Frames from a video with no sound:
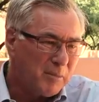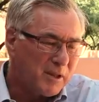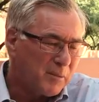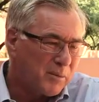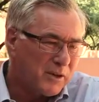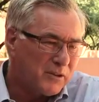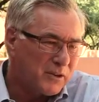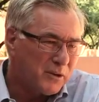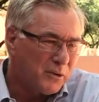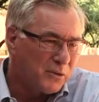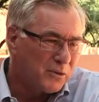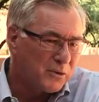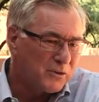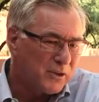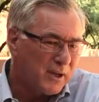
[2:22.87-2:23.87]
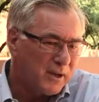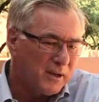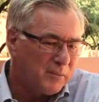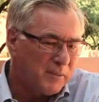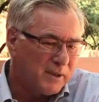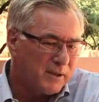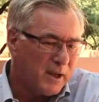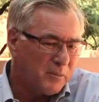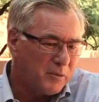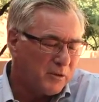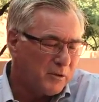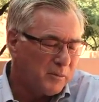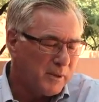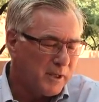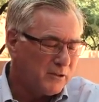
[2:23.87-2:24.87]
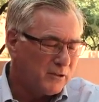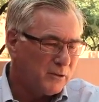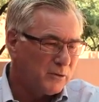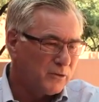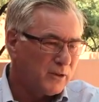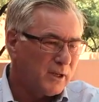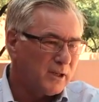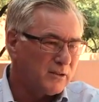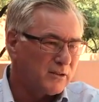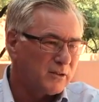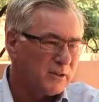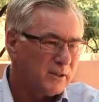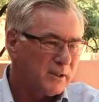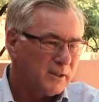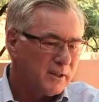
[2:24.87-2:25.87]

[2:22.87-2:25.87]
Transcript: but the price of gold goes down, and it absolutely makes no sense.